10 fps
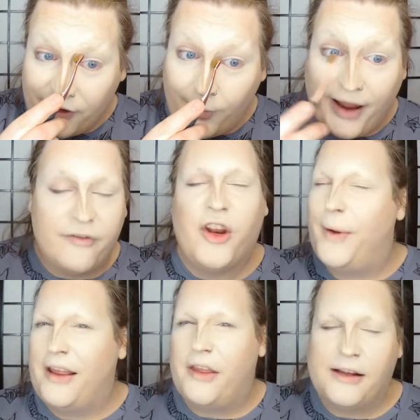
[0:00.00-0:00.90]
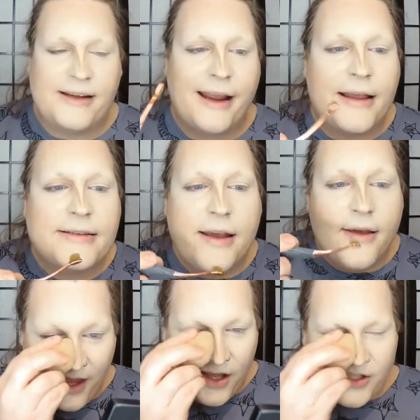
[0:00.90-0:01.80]
way of doing things, I guess.
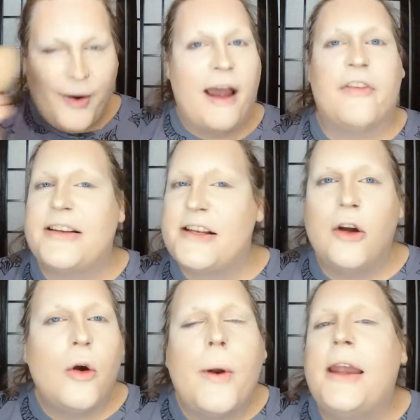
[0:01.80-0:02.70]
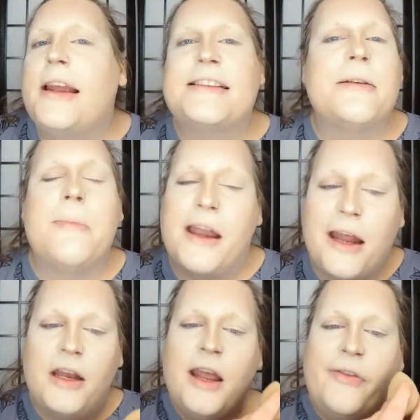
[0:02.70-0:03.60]
So every single queen gets a
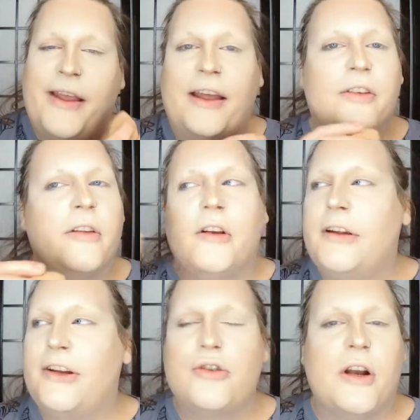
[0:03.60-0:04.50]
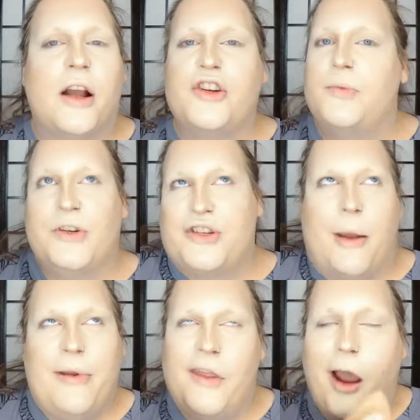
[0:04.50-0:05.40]
minute, they get their little introduction, which,
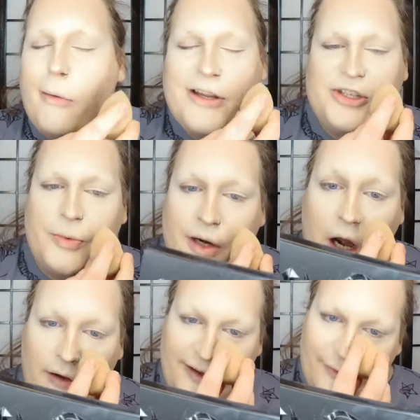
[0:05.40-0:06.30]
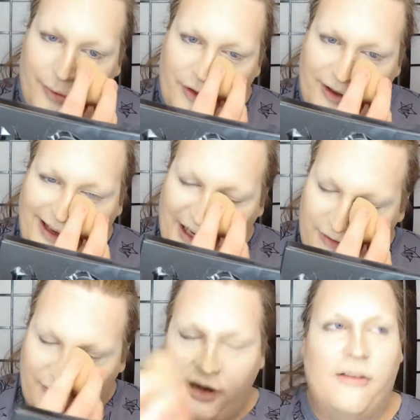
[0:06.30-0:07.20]
I mean, they always do regardless, where they're, like,
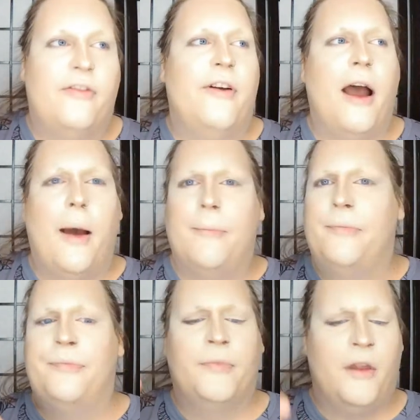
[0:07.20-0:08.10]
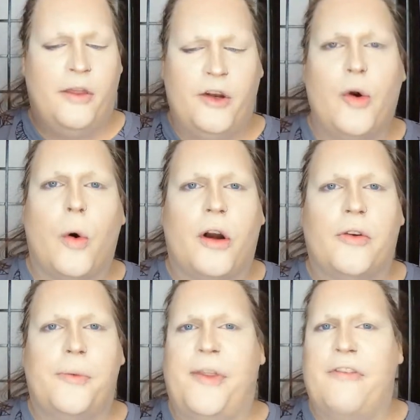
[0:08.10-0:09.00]
in front of the
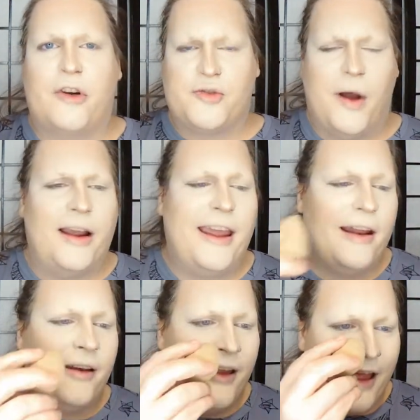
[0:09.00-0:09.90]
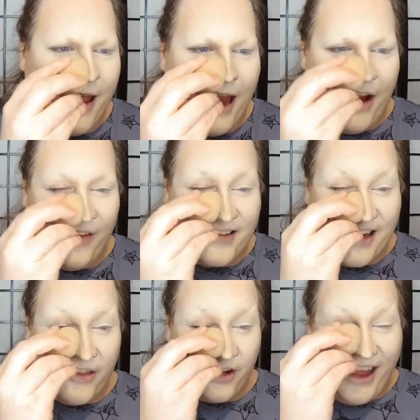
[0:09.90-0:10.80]
doors when they first walk in, and they
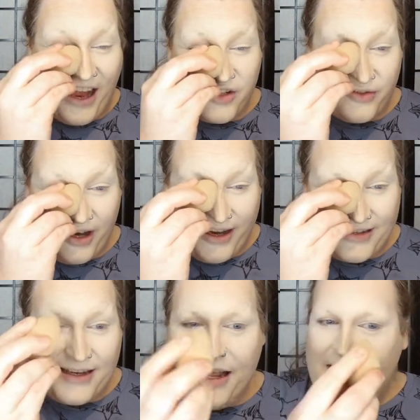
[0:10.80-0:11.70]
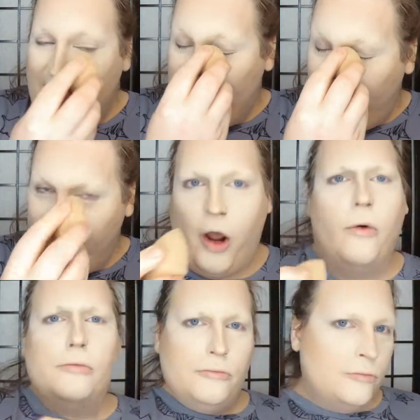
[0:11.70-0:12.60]
say their catchphrase, and then they
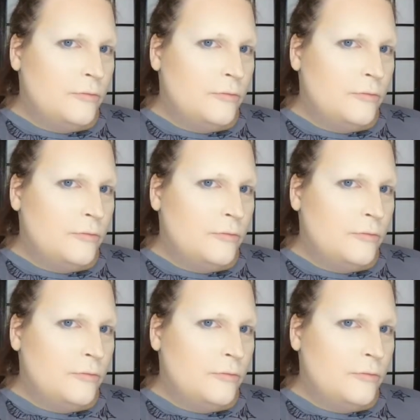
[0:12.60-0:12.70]
go